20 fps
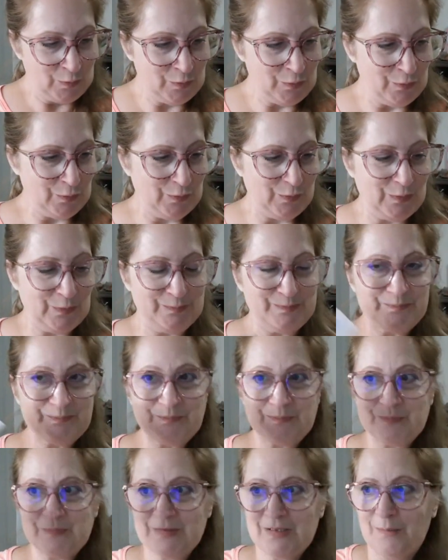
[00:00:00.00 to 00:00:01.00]
Whew.
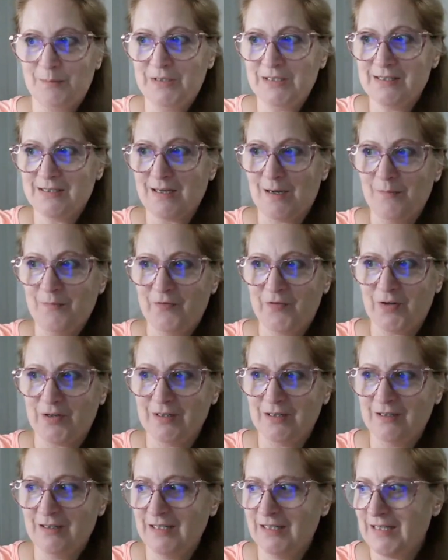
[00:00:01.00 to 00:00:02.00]
Some
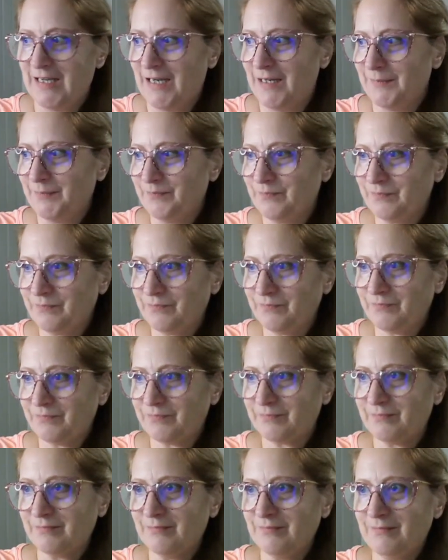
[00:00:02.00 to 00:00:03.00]
discomfort. Look at that.
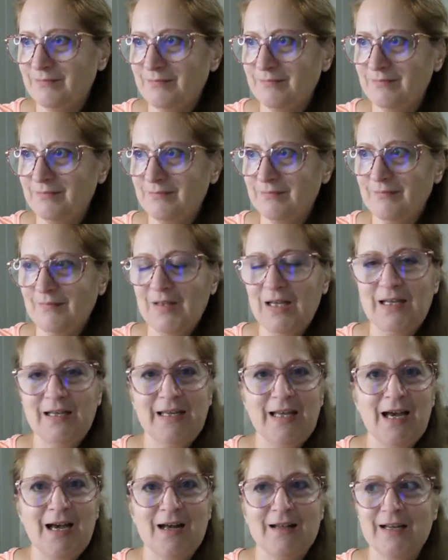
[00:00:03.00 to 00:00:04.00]

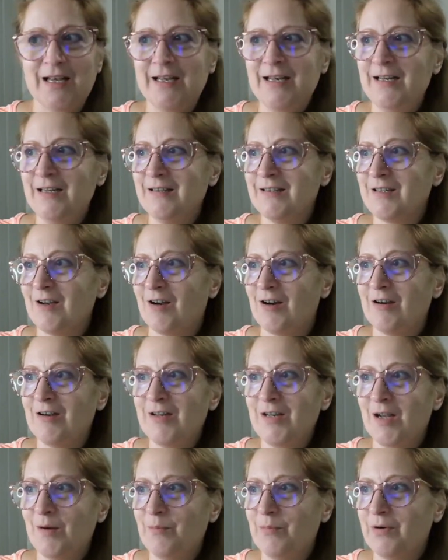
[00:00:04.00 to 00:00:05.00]
Yeah, and it's
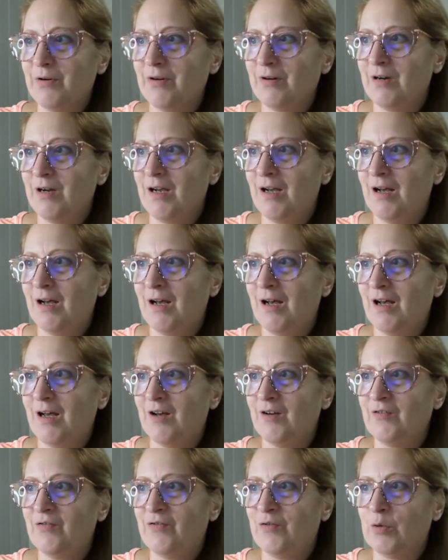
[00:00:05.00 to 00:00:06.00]
card number
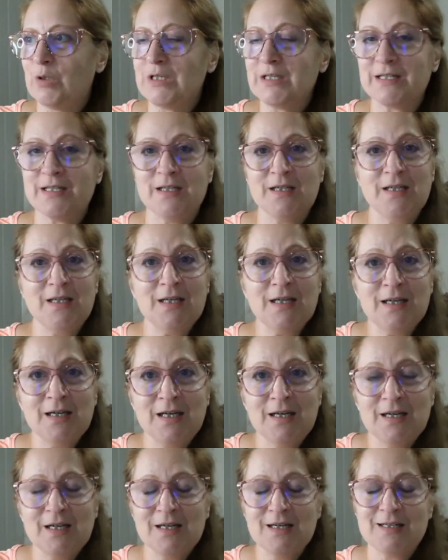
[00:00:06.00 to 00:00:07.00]
uh, fourteen.
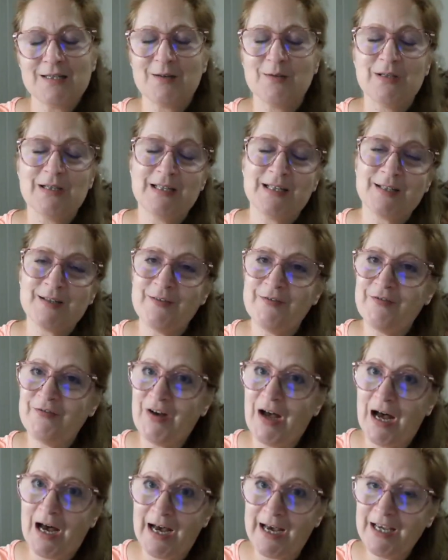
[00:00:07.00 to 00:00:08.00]
So this is a
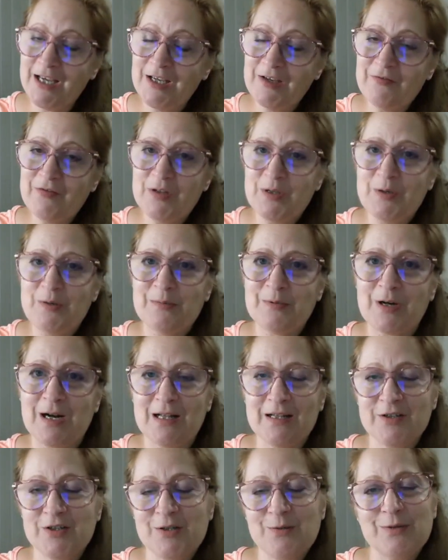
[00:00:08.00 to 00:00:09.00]
five in
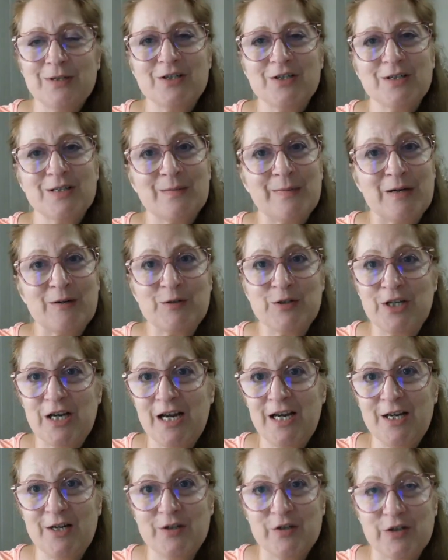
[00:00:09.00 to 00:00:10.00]
numerology, which is about
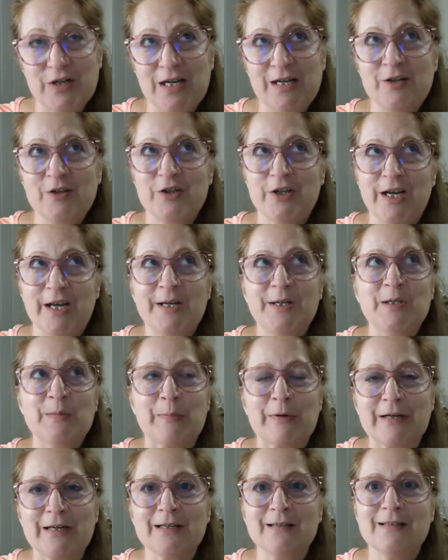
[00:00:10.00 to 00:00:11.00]
change, and change
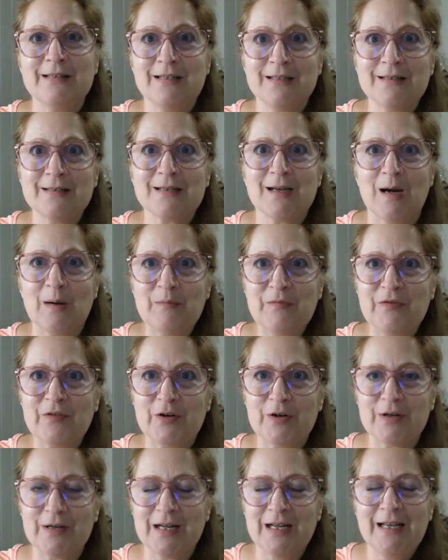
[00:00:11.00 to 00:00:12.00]
brings
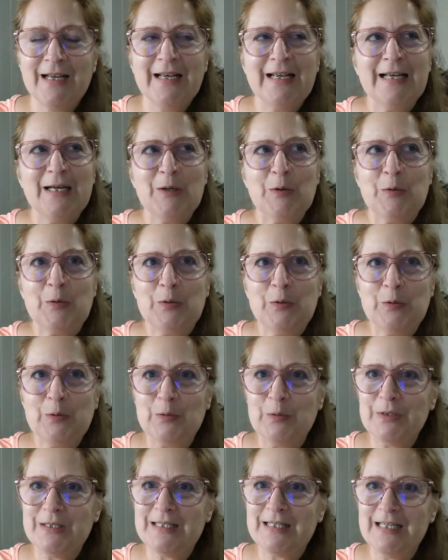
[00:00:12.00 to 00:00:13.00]
discomfort.
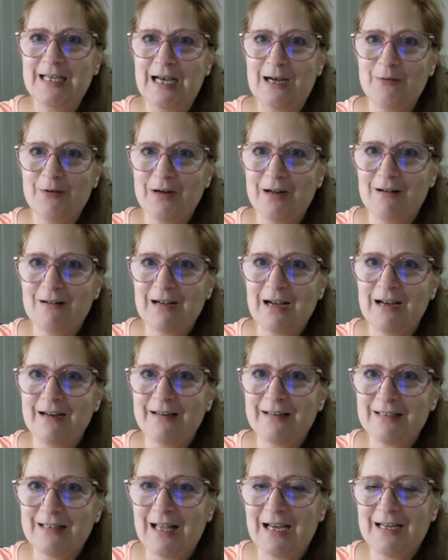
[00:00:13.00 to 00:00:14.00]
Whew, see how it all
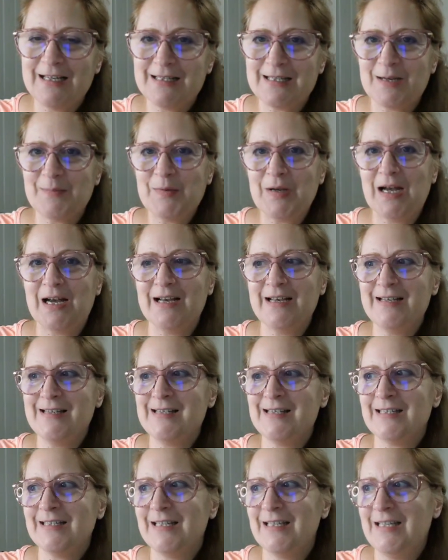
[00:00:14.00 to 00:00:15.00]
kind of lines up,
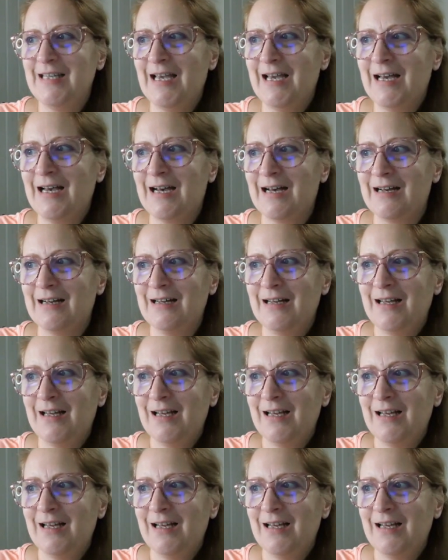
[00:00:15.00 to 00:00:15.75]
guys? Yeah.